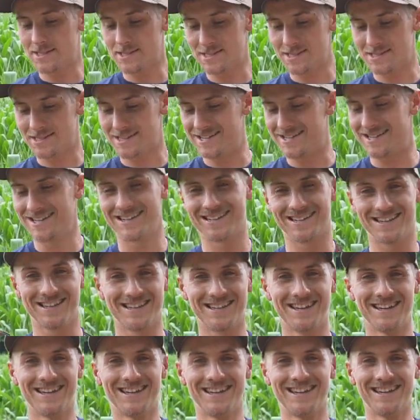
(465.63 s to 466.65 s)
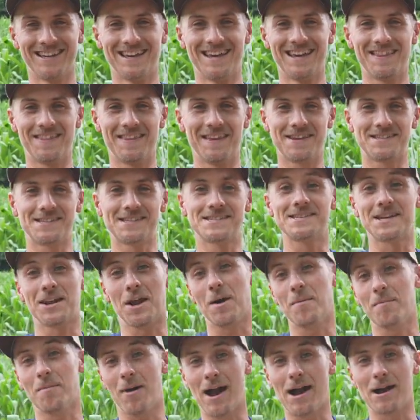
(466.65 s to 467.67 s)
is an
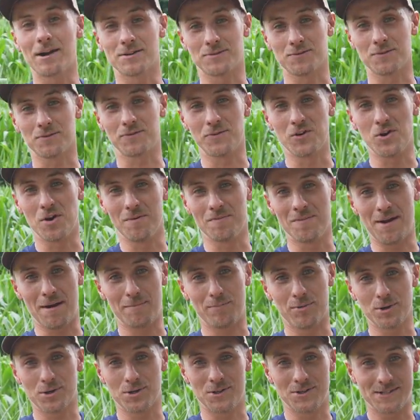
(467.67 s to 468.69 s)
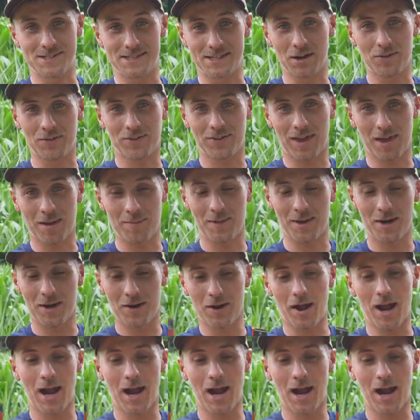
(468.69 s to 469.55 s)
unbiased review. I'm not pushing Stealth Cam here.